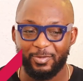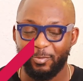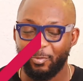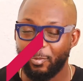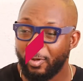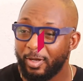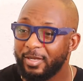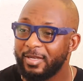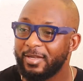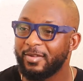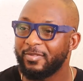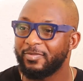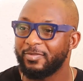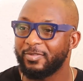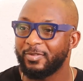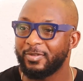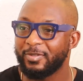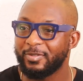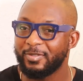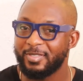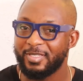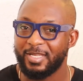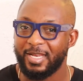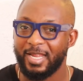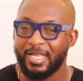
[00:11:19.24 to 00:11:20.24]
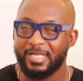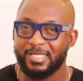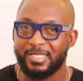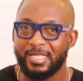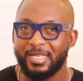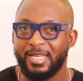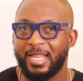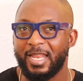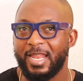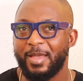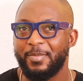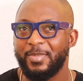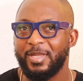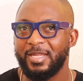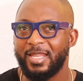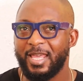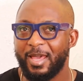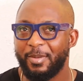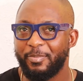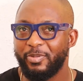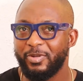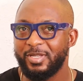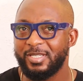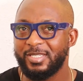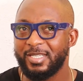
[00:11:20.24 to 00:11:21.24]
wonderful to the extent that, I mean, they
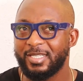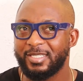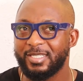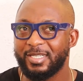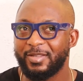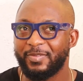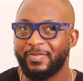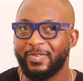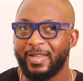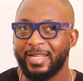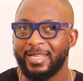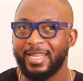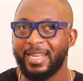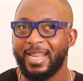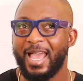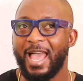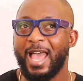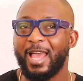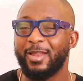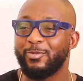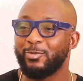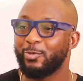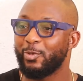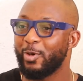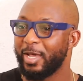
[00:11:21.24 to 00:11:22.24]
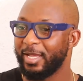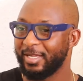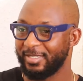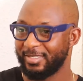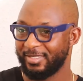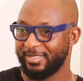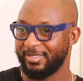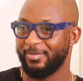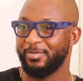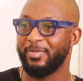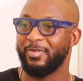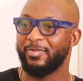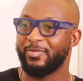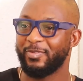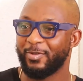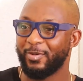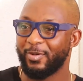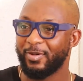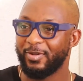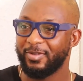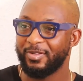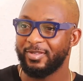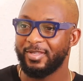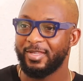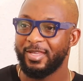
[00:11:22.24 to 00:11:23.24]
appreciated the fact that I had worked
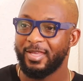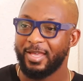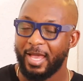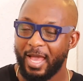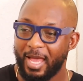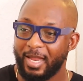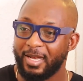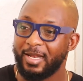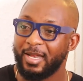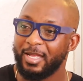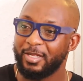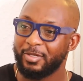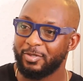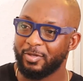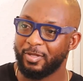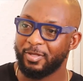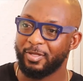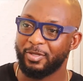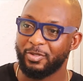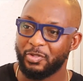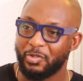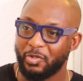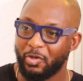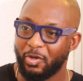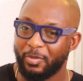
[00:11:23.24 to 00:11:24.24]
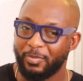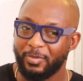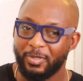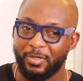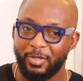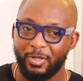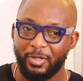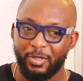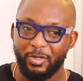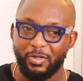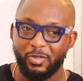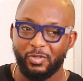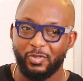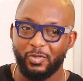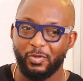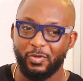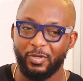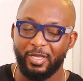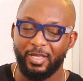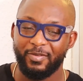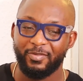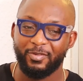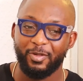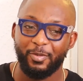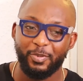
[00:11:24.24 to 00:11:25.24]
before. I had learned on the job. So
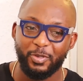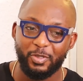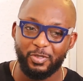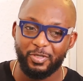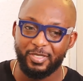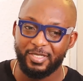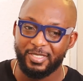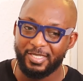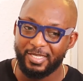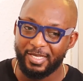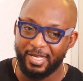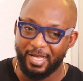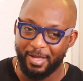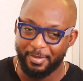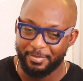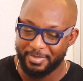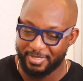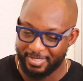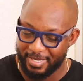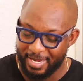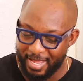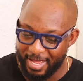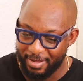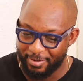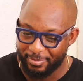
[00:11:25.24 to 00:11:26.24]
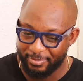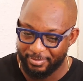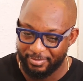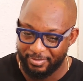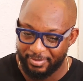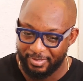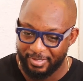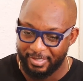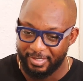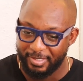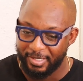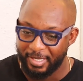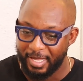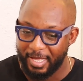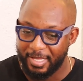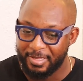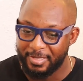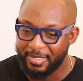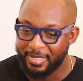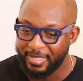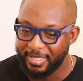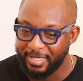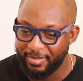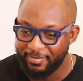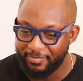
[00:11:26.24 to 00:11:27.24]
if the opportunity comes now, and
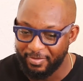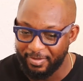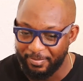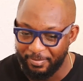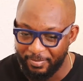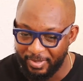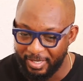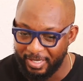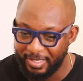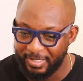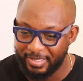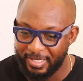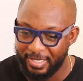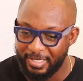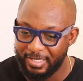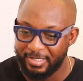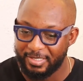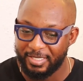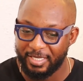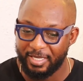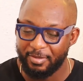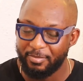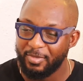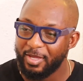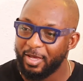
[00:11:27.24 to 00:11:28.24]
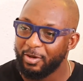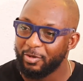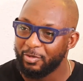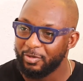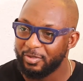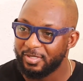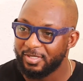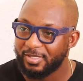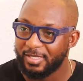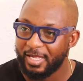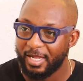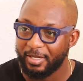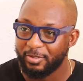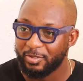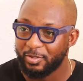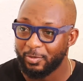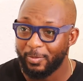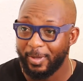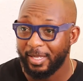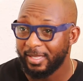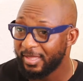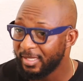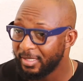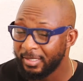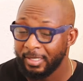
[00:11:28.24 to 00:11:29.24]
they need to give me a good start. So
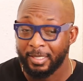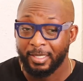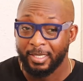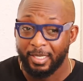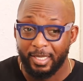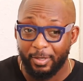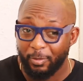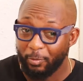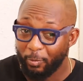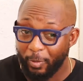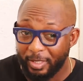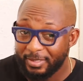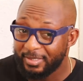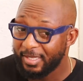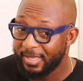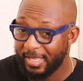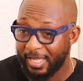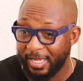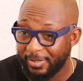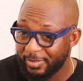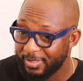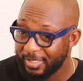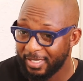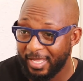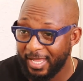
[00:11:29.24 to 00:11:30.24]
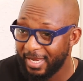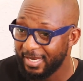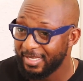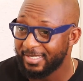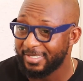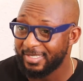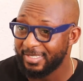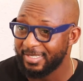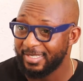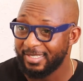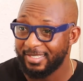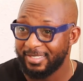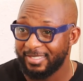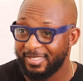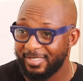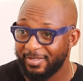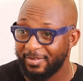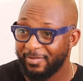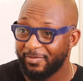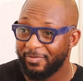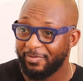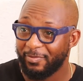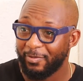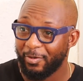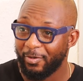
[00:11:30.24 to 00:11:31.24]
I think 1,000 Ghana cedis
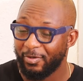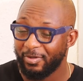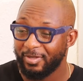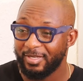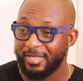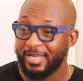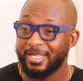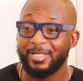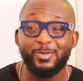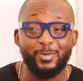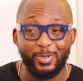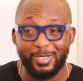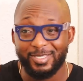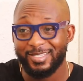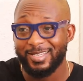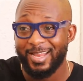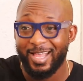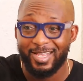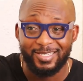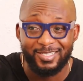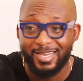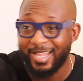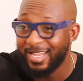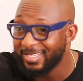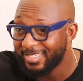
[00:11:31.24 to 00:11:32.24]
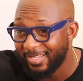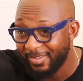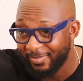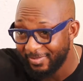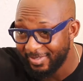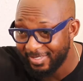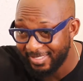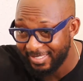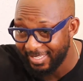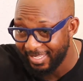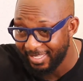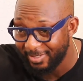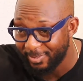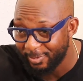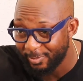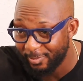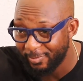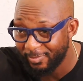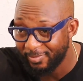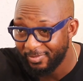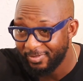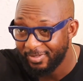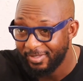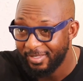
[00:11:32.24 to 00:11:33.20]
this wasn't national service yet too.